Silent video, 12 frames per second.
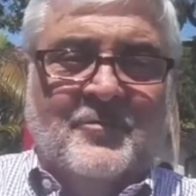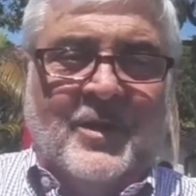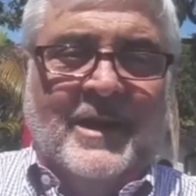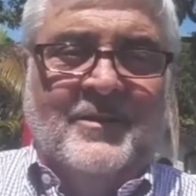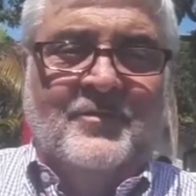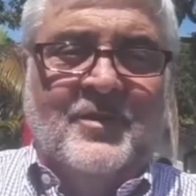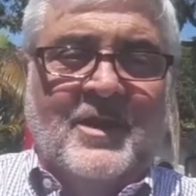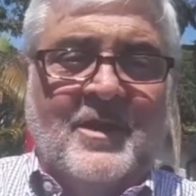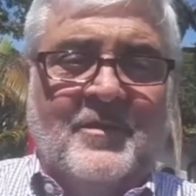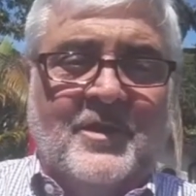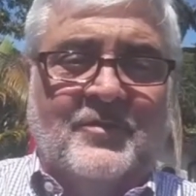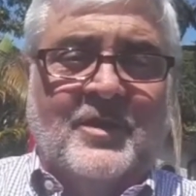Friends,
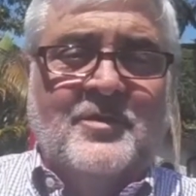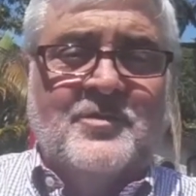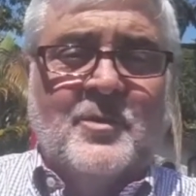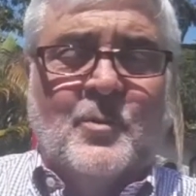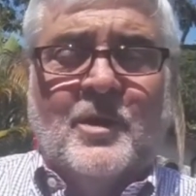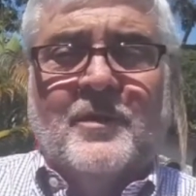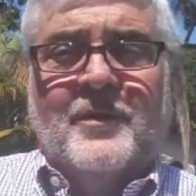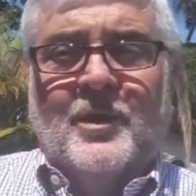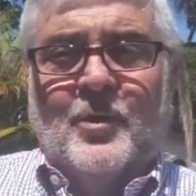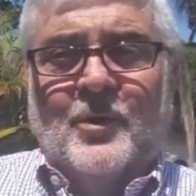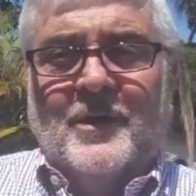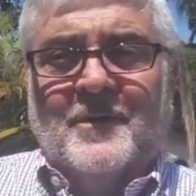this is the word of the
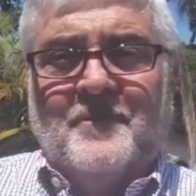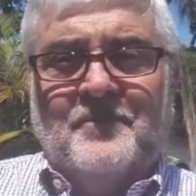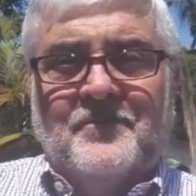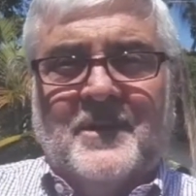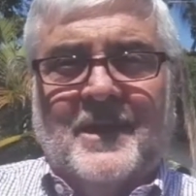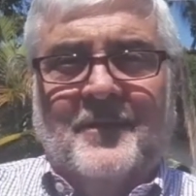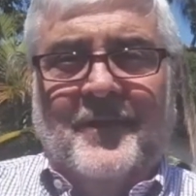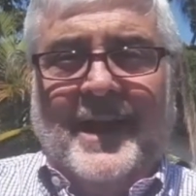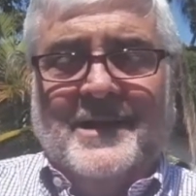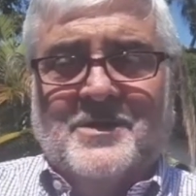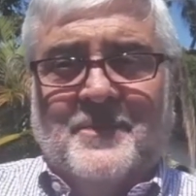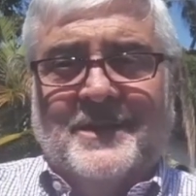Lord.
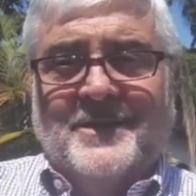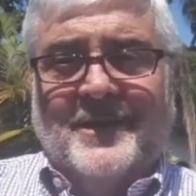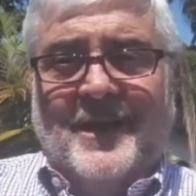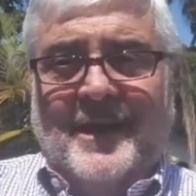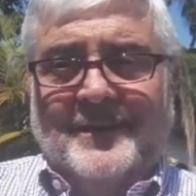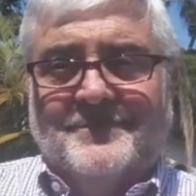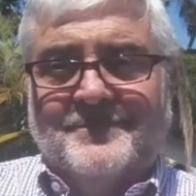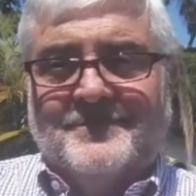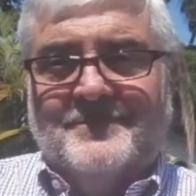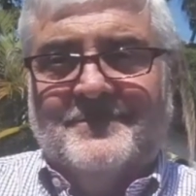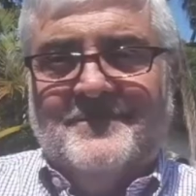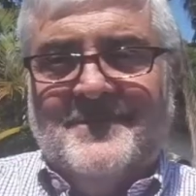Thanks be to God.
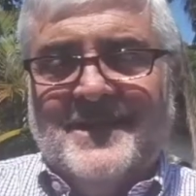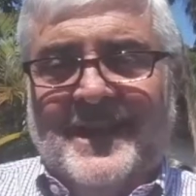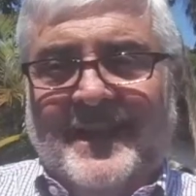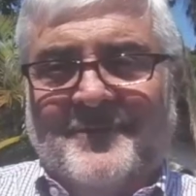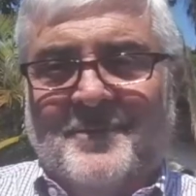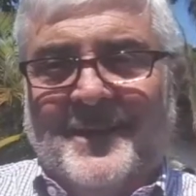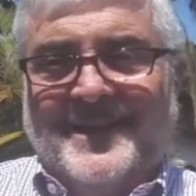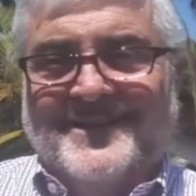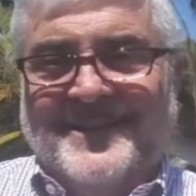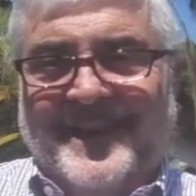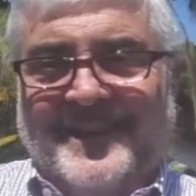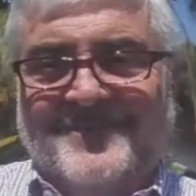Have a
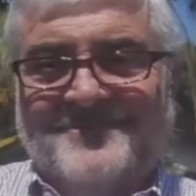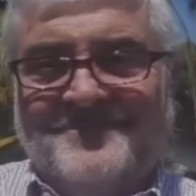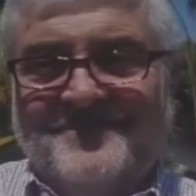blessed day.